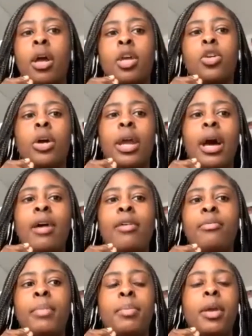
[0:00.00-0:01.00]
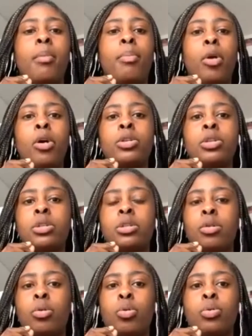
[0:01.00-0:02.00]
You're going to have maybe a boss
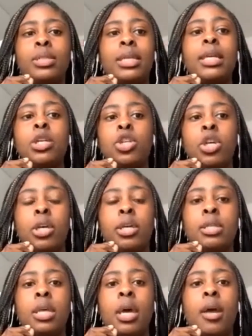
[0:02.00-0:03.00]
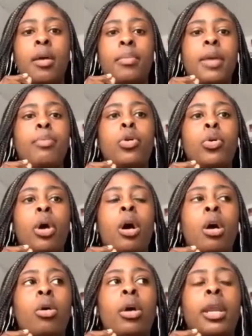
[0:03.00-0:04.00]
or teachers, people who
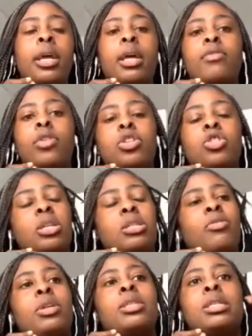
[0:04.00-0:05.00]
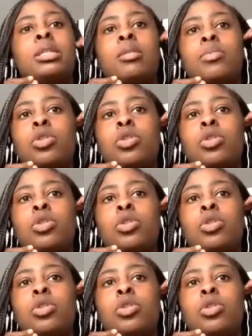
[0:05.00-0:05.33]
are going to give you constructive criticism.